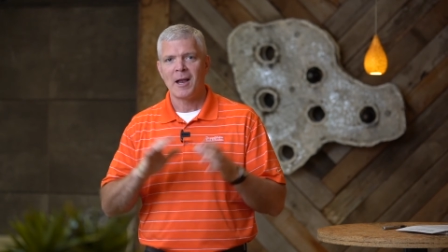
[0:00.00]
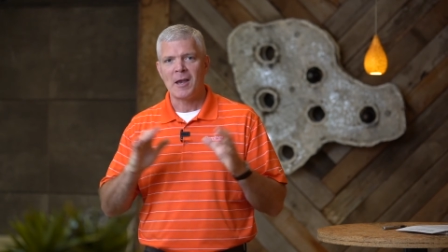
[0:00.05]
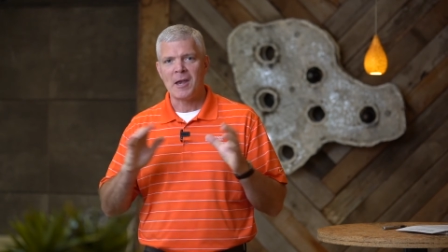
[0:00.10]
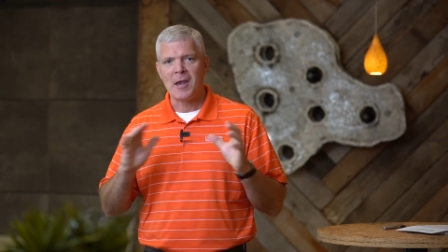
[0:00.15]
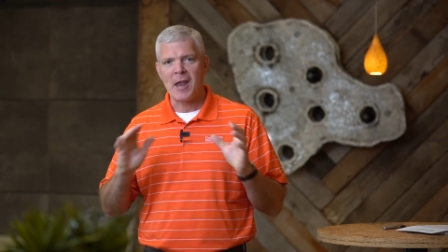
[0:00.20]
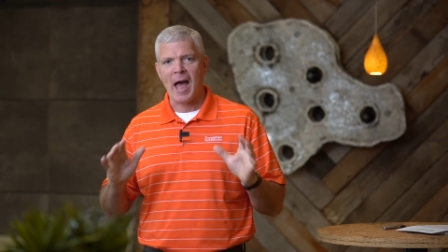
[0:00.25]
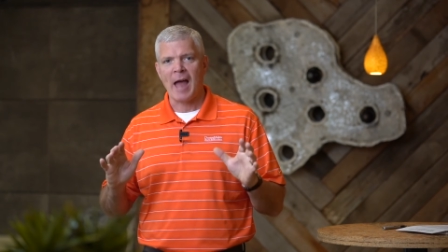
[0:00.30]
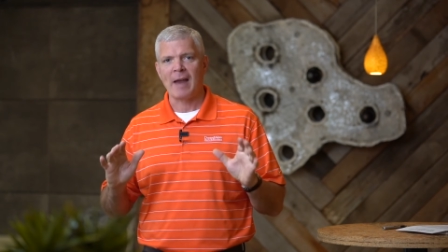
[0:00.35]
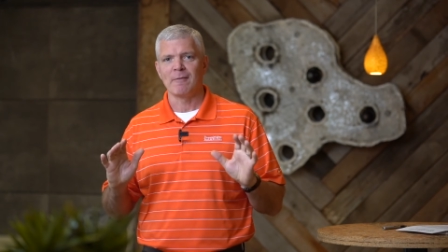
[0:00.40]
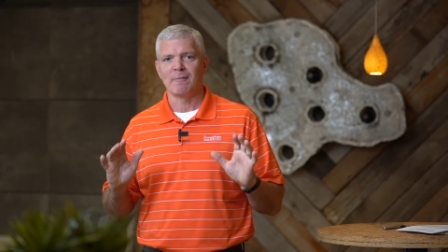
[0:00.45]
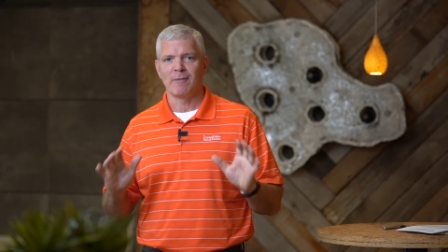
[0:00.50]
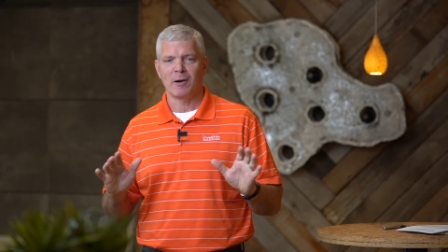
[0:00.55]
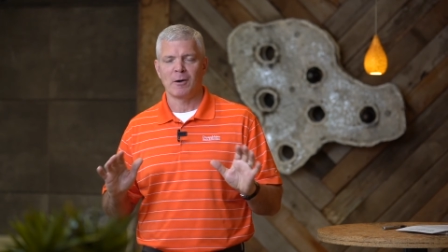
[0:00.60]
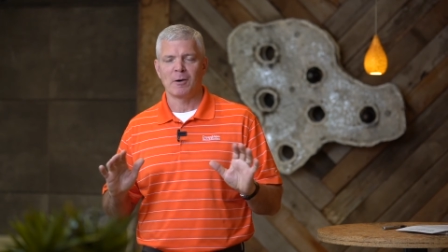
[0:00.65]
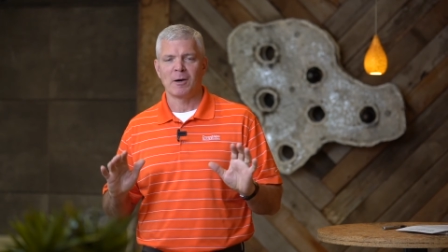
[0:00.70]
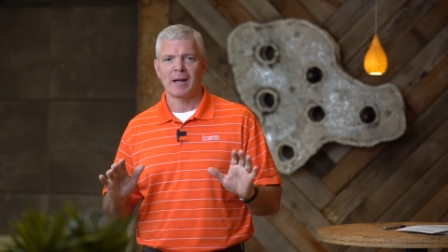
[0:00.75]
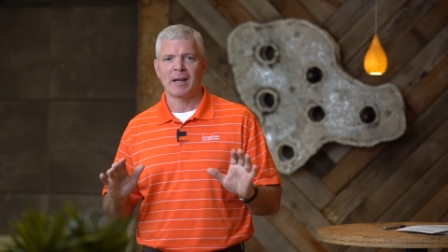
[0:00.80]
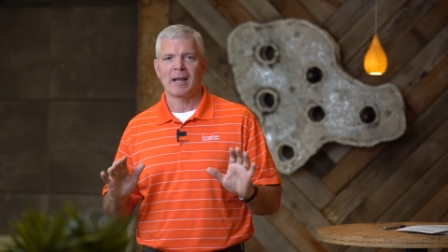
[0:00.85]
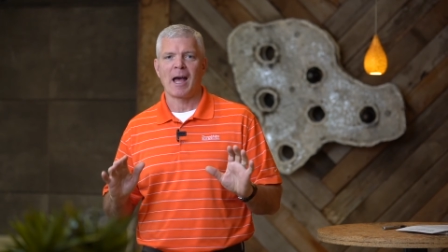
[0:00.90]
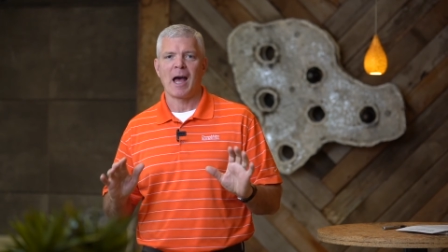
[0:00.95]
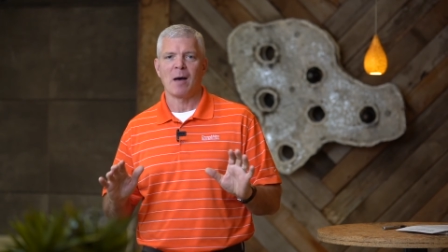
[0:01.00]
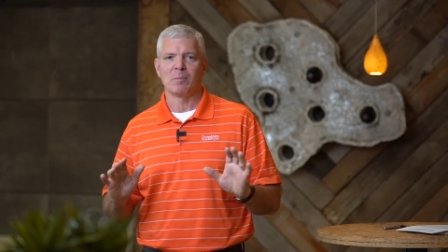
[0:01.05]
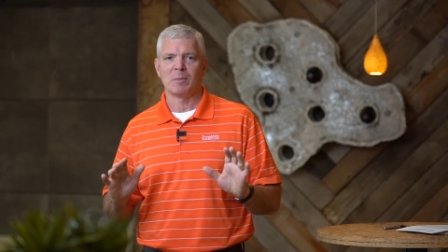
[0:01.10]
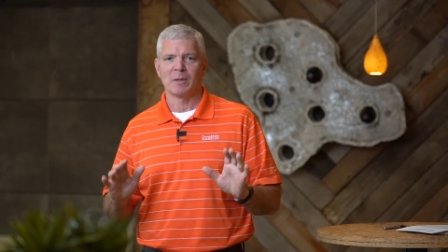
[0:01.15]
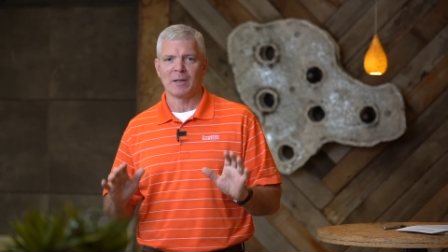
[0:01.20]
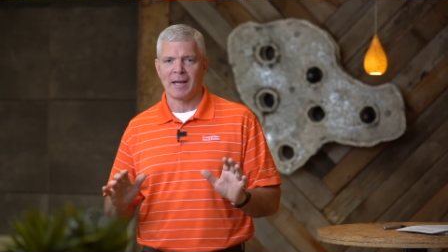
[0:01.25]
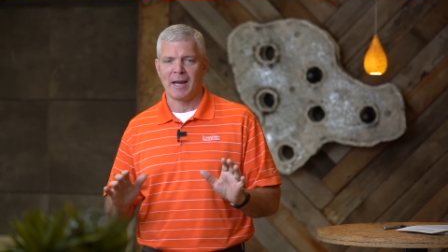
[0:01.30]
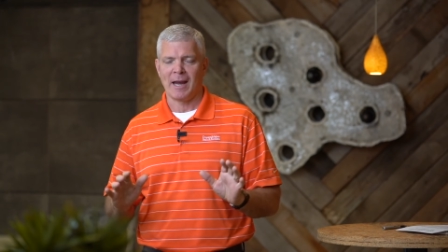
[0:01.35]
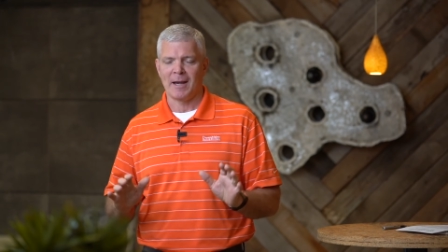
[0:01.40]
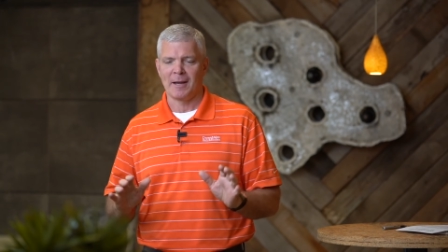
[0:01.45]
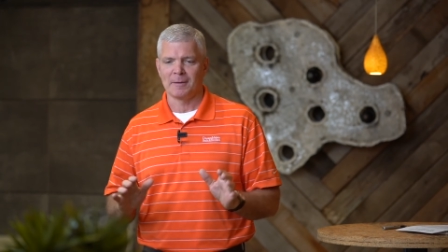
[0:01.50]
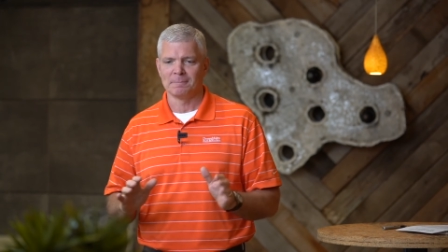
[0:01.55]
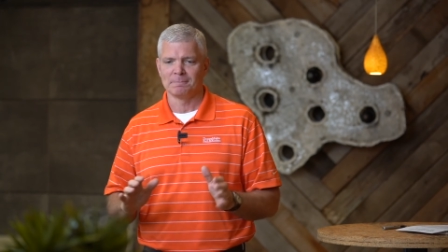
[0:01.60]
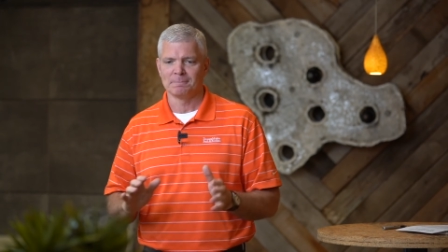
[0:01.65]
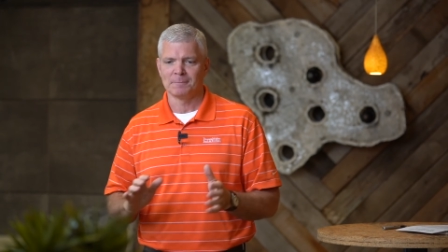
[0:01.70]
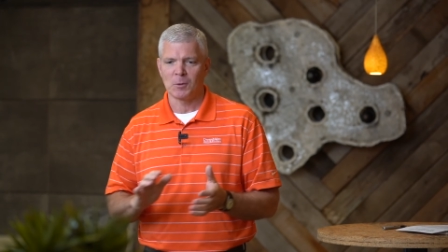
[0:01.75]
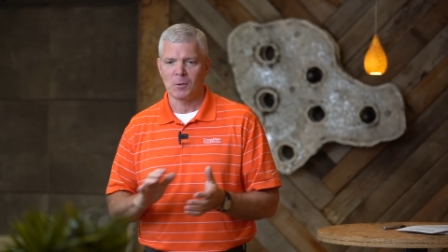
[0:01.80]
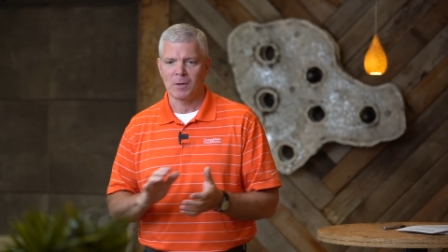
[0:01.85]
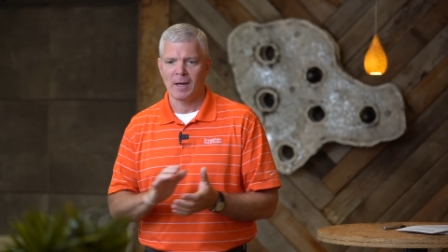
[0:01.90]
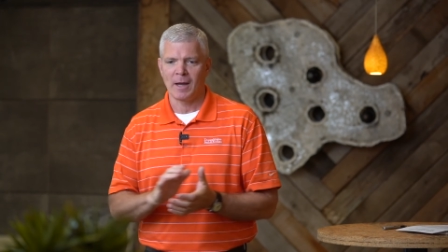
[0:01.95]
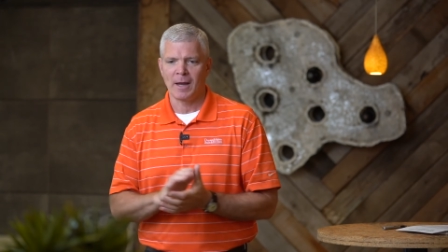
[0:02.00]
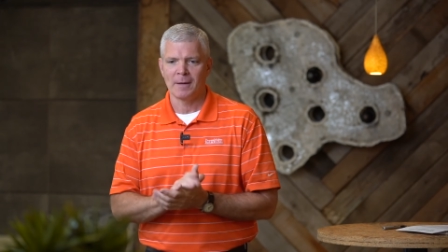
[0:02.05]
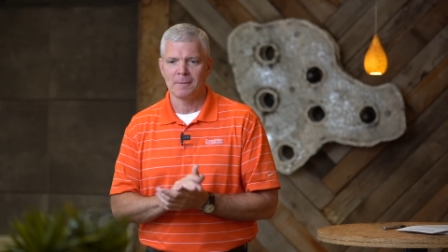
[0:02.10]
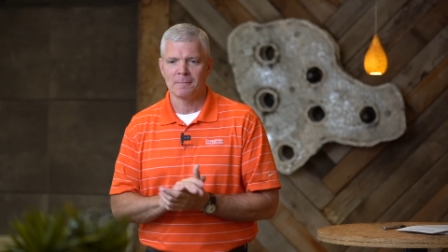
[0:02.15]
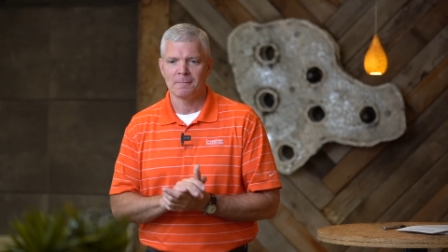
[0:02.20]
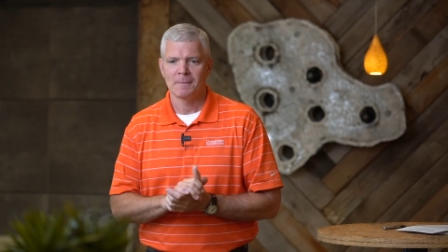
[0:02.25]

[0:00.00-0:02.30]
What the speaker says: Not very complicated, okay?